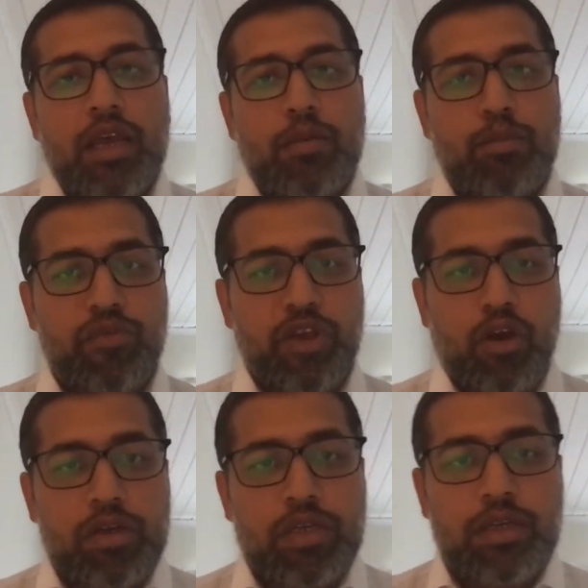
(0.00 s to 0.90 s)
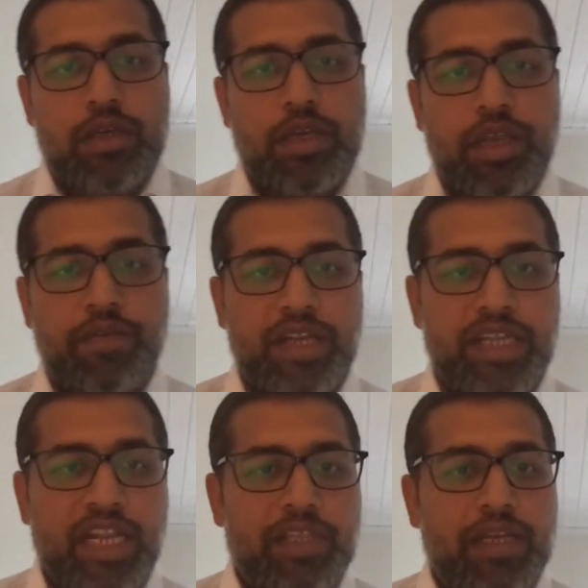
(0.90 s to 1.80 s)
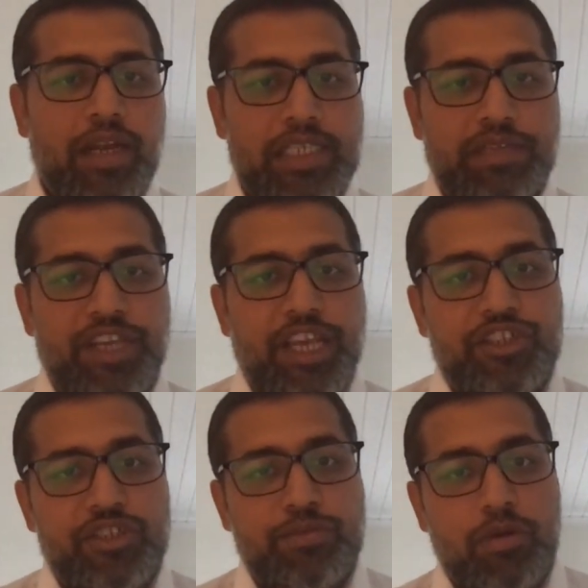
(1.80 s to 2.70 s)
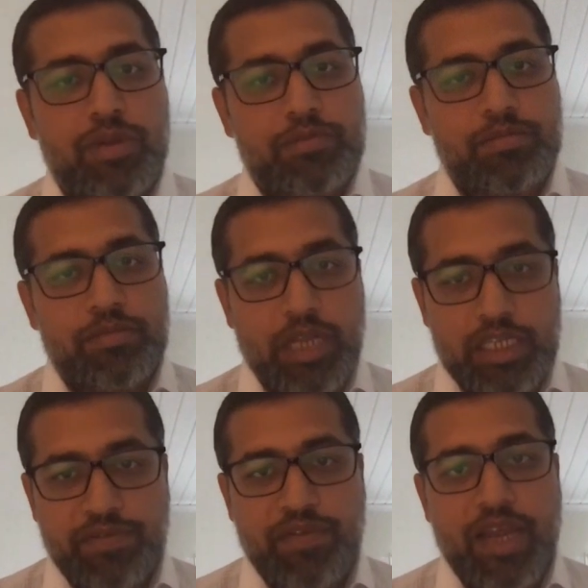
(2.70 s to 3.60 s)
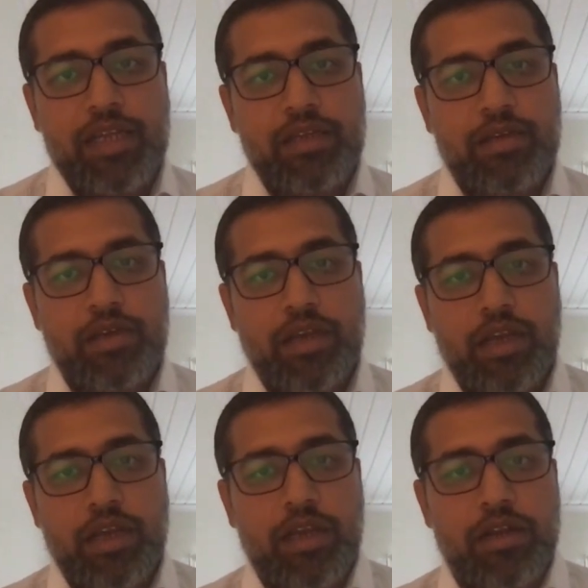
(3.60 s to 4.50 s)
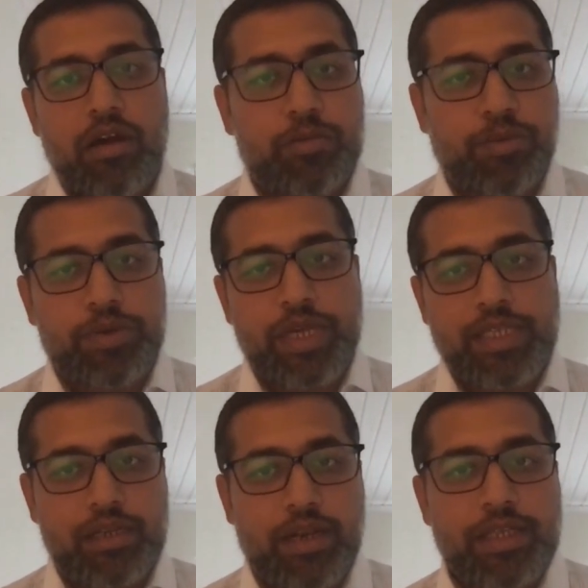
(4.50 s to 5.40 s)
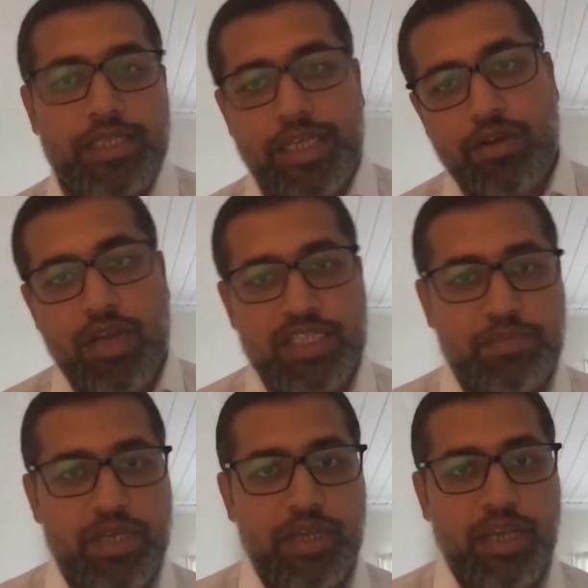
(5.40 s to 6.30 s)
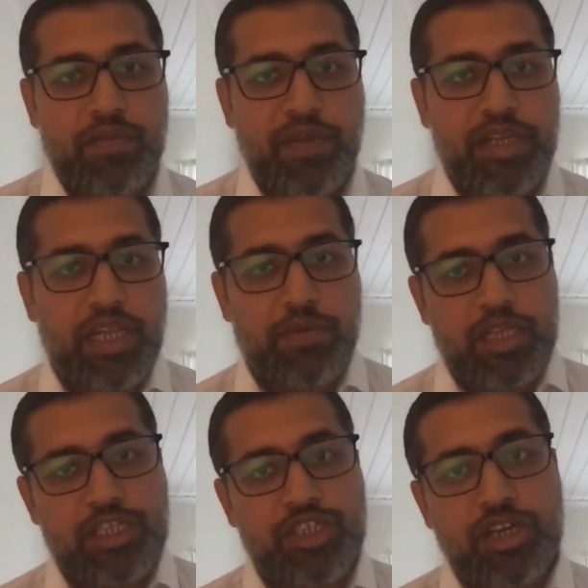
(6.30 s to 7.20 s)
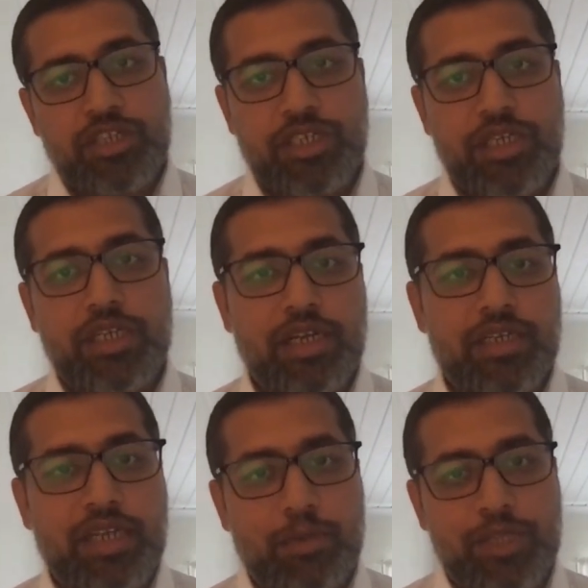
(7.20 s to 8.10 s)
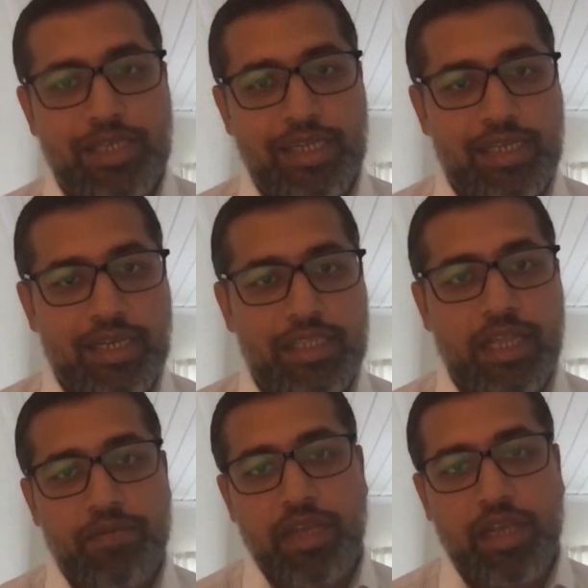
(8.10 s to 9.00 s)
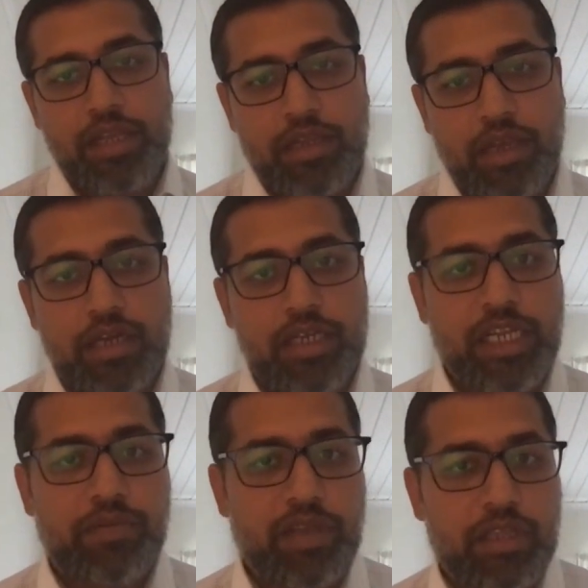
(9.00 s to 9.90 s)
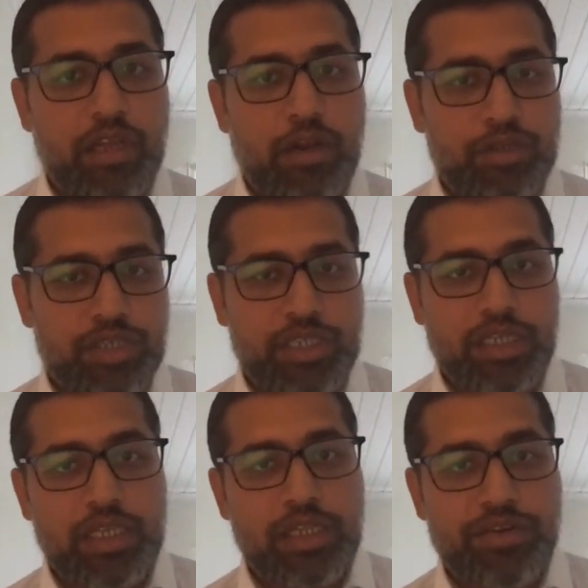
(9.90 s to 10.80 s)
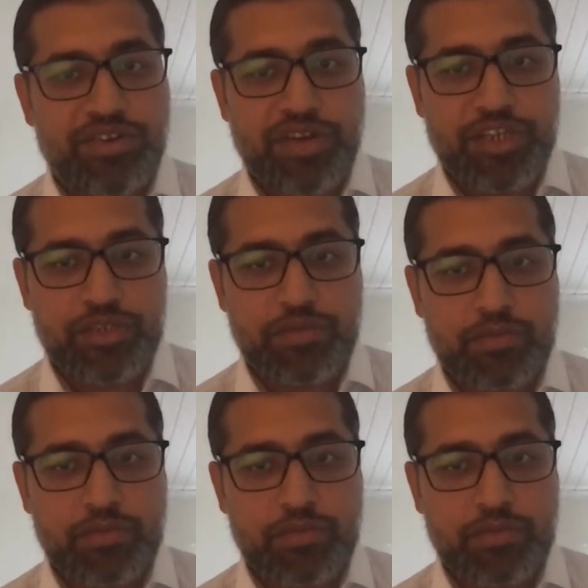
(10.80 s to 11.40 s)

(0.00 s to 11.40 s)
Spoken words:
Moving on, if we're dealing with a classification problem, classifying an output as a class A or class B, and we're dealing with a structured tabular data, then we are dealing with logistical regression.